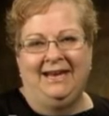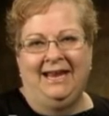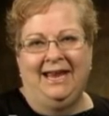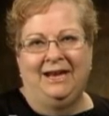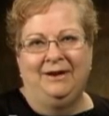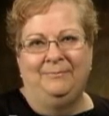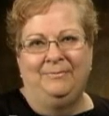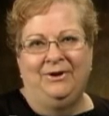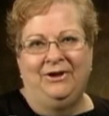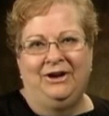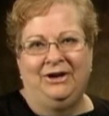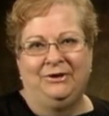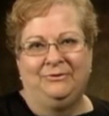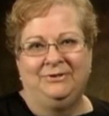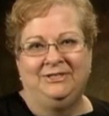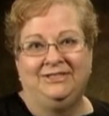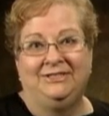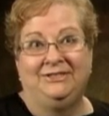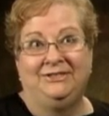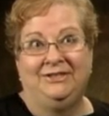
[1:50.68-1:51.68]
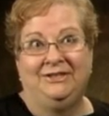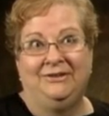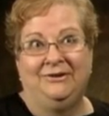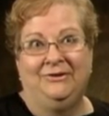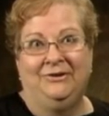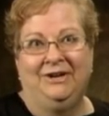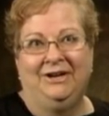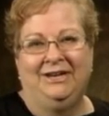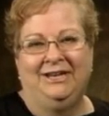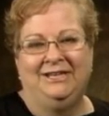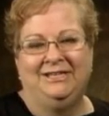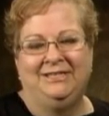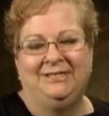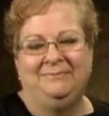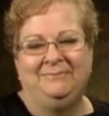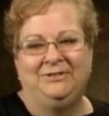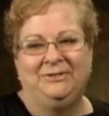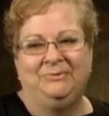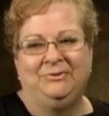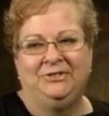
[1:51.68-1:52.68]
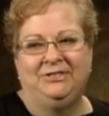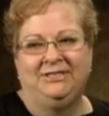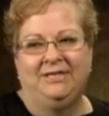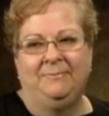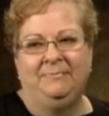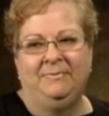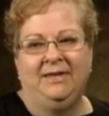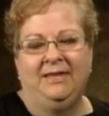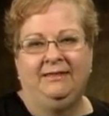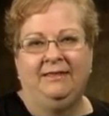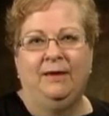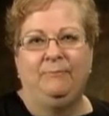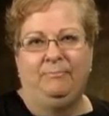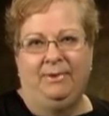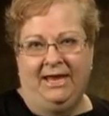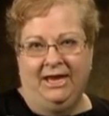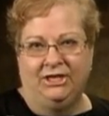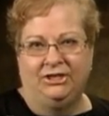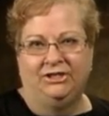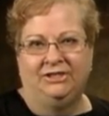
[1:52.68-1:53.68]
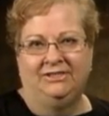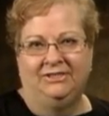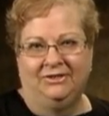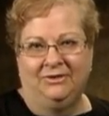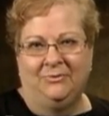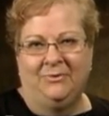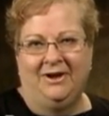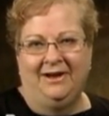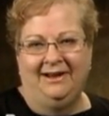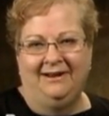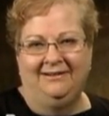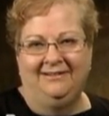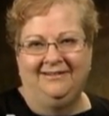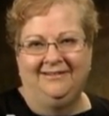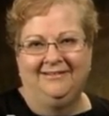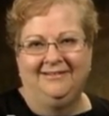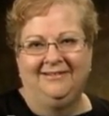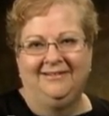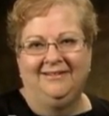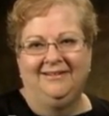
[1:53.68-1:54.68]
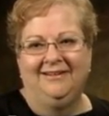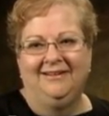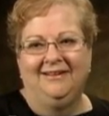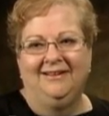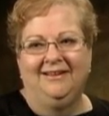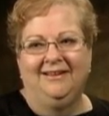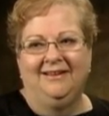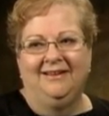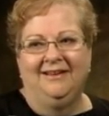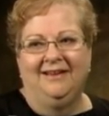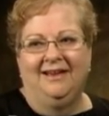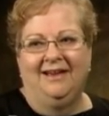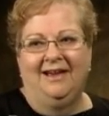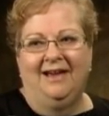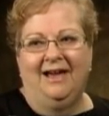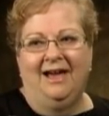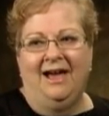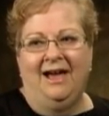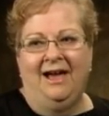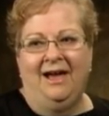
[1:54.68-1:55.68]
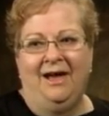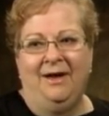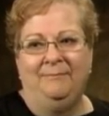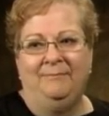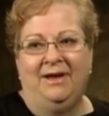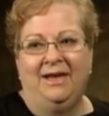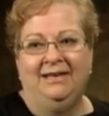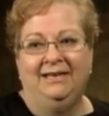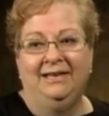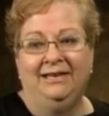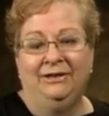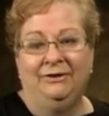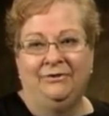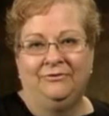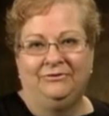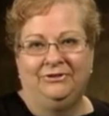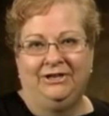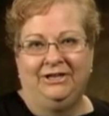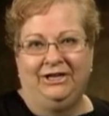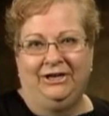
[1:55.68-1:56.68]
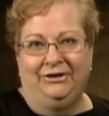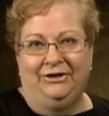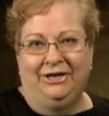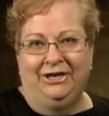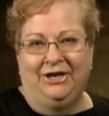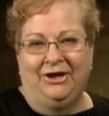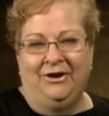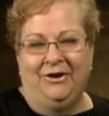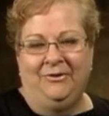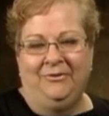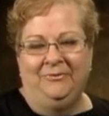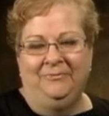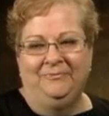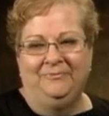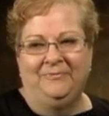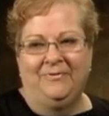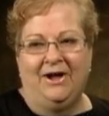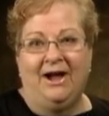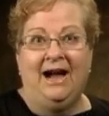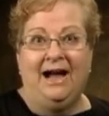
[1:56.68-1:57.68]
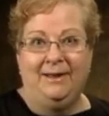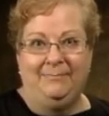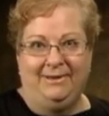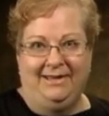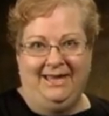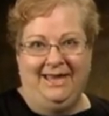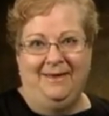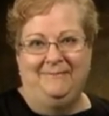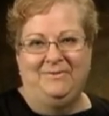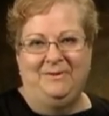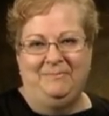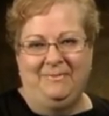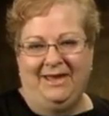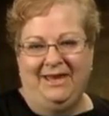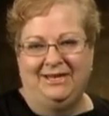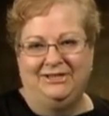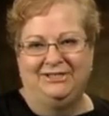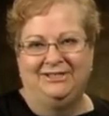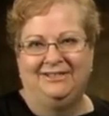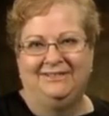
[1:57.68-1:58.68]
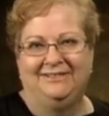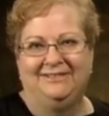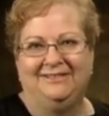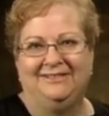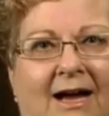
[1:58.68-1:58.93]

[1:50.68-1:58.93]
antibiotic resistant organisms were something that patients acquire. Um, a little over a year ago, I became the patient.